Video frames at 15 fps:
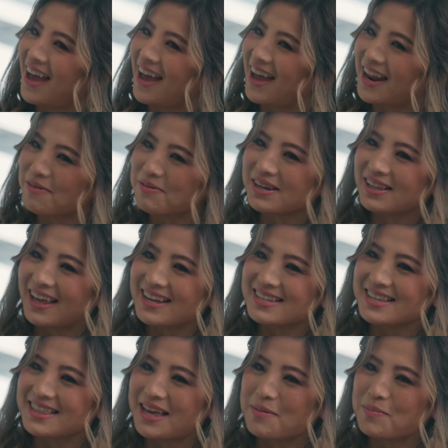And I realized
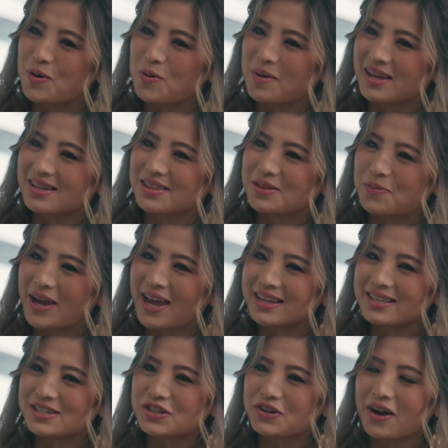in that moment, the way I
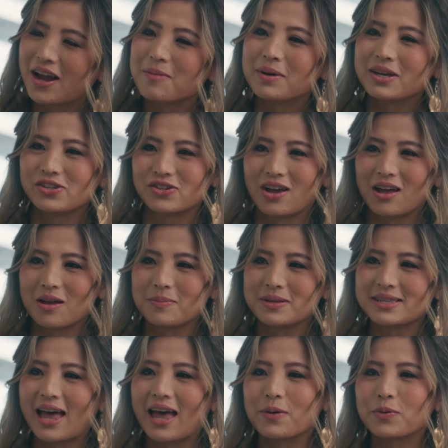described my job
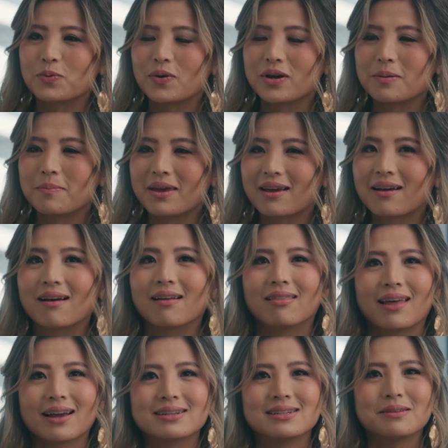is I would want to make
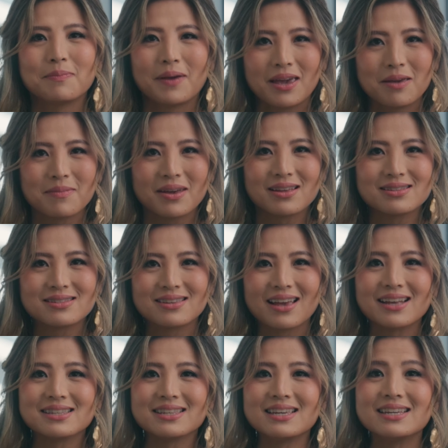collecting payments
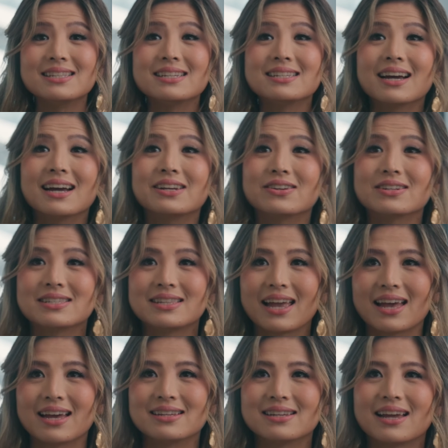as easy to
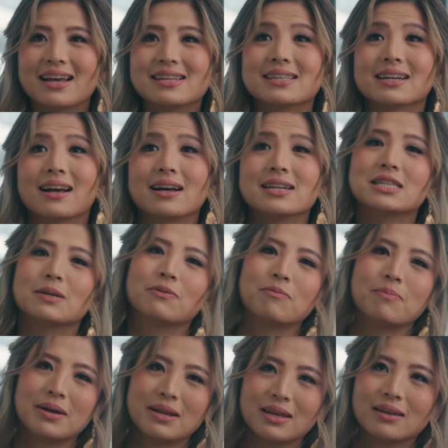understand as the concept
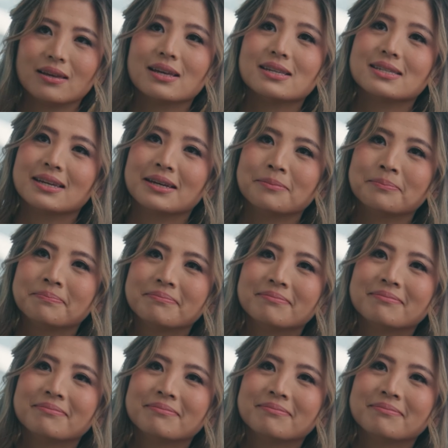of money is to him.